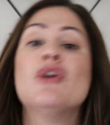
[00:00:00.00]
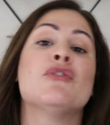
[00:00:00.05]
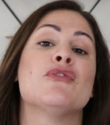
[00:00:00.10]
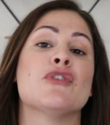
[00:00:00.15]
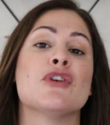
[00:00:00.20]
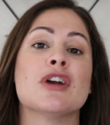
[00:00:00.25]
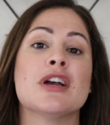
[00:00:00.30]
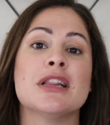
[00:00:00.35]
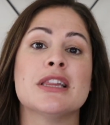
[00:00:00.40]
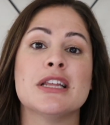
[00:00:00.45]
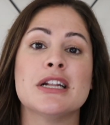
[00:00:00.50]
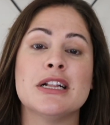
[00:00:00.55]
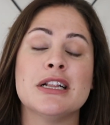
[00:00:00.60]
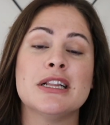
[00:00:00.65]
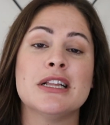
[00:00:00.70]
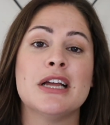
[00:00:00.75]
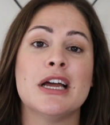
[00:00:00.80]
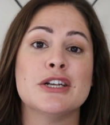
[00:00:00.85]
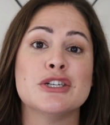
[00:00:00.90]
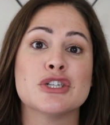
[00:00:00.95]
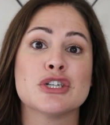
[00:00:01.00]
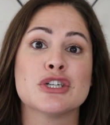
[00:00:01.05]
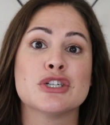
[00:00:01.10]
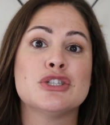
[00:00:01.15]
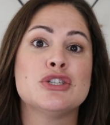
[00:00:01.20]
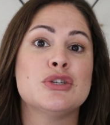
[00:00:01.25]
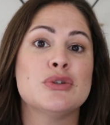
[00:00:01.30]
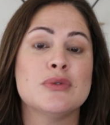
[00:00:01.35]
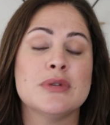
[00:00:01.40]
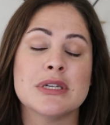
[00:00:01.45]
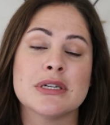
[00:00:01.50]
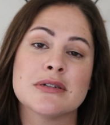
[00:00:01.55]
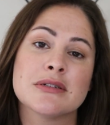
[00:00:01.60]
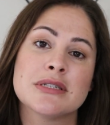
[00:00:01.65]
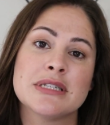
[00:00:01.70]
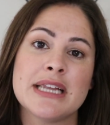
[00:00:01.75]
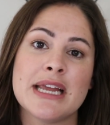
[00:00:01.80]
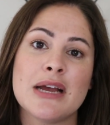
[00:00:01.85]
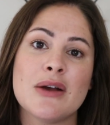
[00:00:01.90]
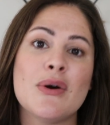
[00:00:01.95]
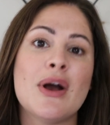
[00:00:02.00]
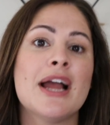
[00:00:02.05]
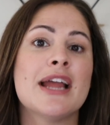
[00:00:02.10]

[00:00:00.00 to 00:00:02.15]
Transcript: For a little under 2 years now,